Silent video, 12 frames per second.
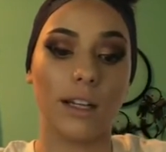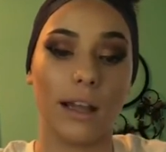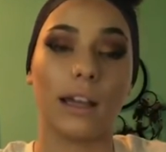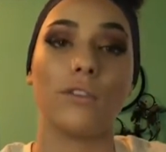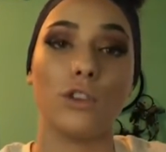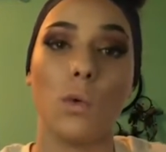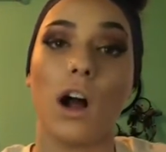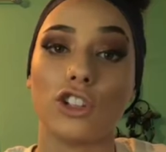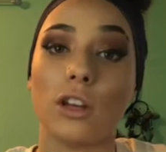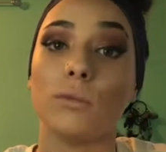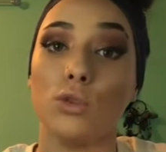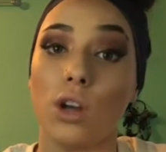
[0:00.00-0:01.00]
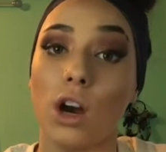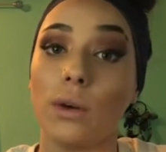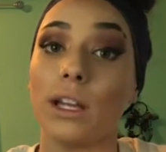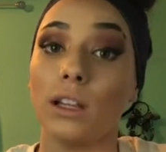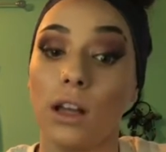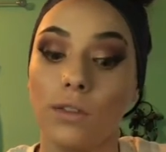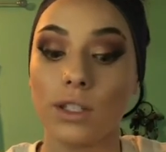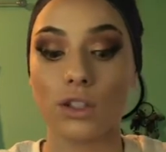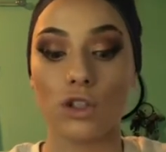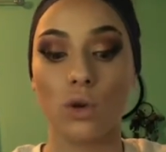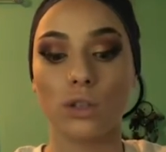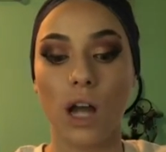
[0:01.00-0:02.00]
like, if you watch him, you know he loves his
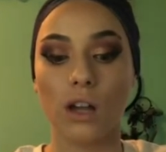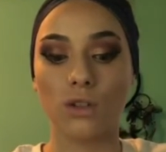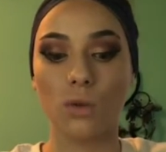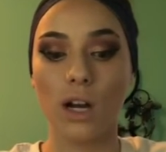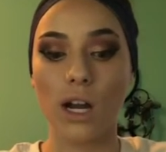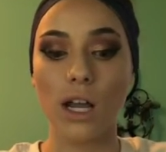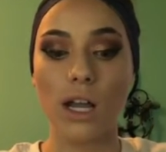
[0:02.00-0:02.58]
nose contour.